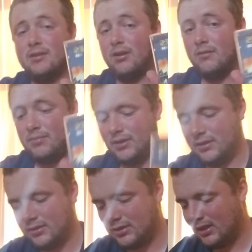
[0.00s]
are in pretty
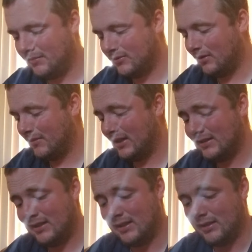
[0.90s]
good shape, so I'm
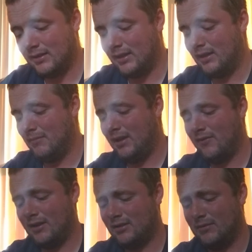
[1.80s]
guessing that he may have
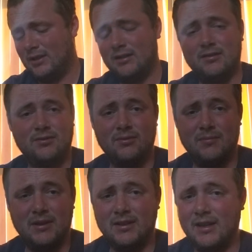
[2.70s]
actually been telling the truth
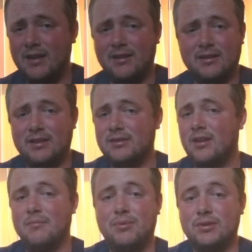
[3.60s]
about the attic and they just
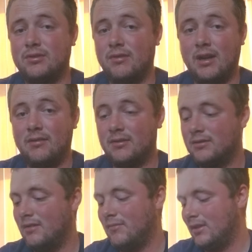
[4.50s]
got pushed around or
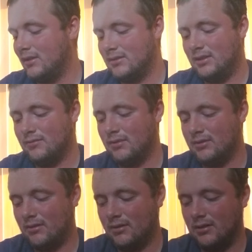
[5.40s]
something, because these ones
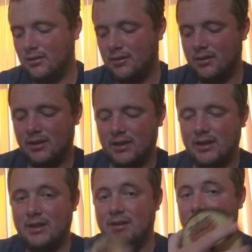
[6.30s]
are in,
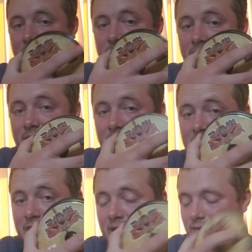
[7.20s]
most of them,
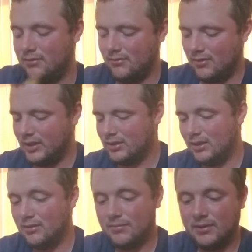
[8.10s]
in not so great shape.